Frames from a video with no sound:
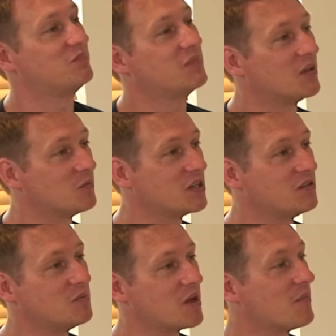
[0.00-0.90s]
when
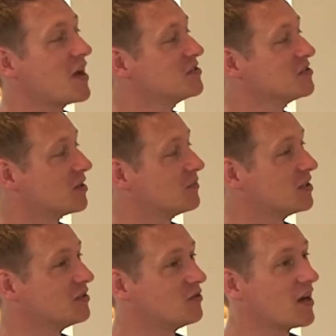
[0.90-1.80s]
you imagine
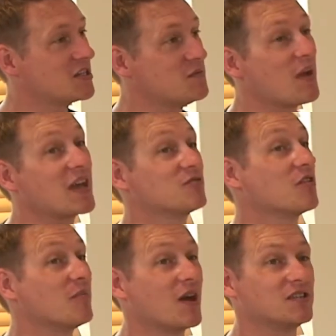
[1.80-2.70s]
something, you're actually
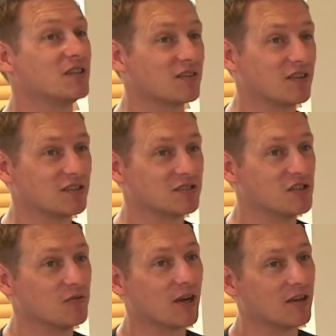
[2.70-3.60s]
better at imagining things than
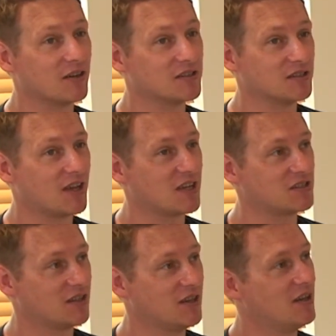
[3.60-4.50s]
you realise, and it has